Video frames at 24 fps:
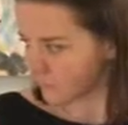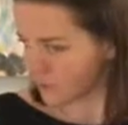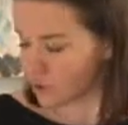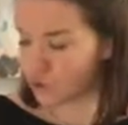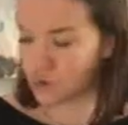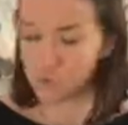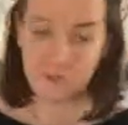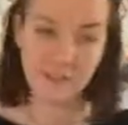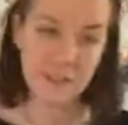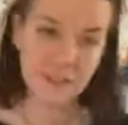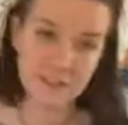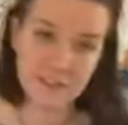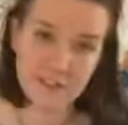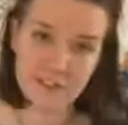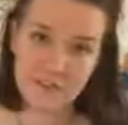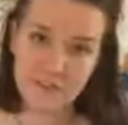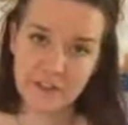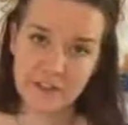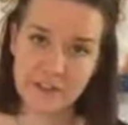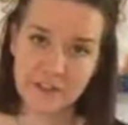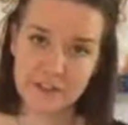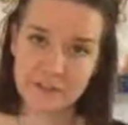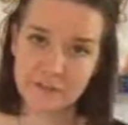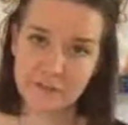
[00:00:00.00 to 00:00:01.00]
or be cost
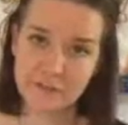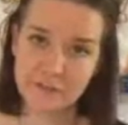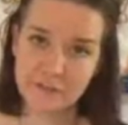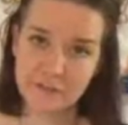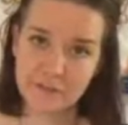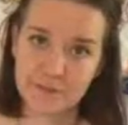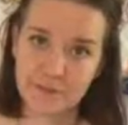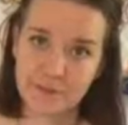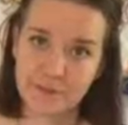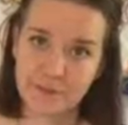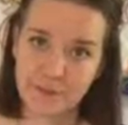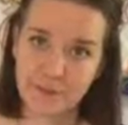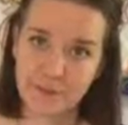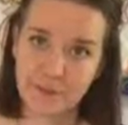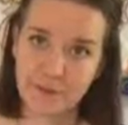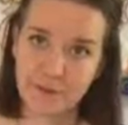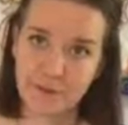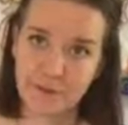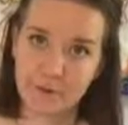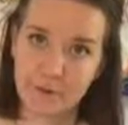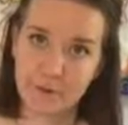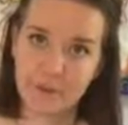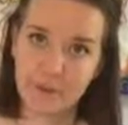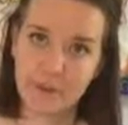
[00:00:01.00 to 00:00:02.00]
effective. So
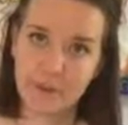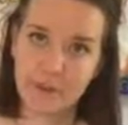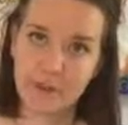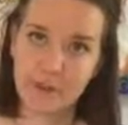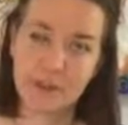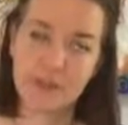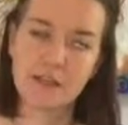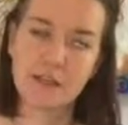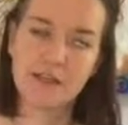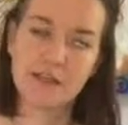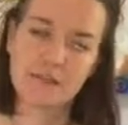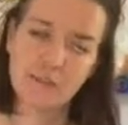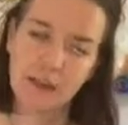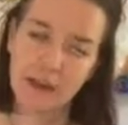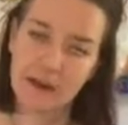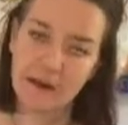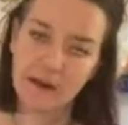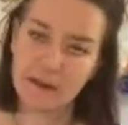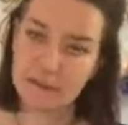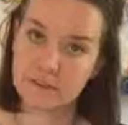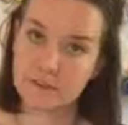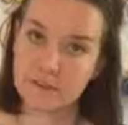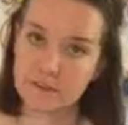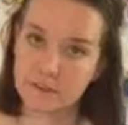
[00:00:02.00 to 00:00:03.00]
in
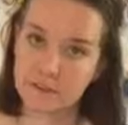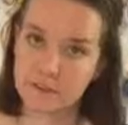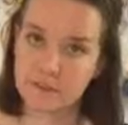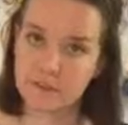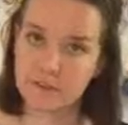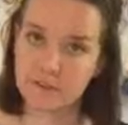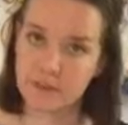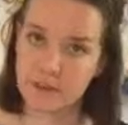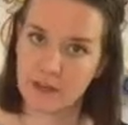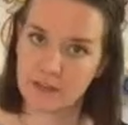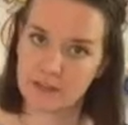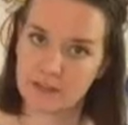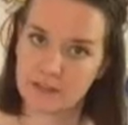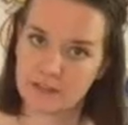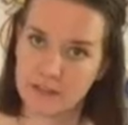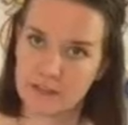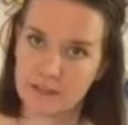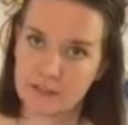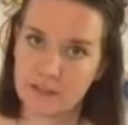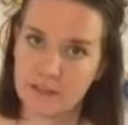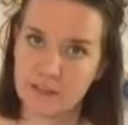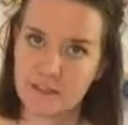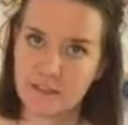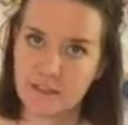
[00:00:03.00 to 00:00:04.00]
comparison to other
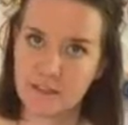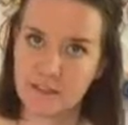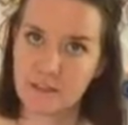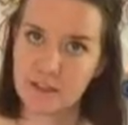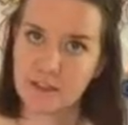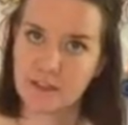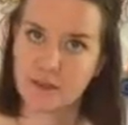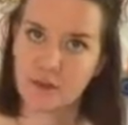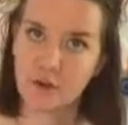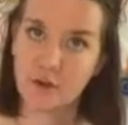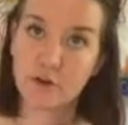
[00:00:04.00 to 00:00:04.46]
techniques, I mean,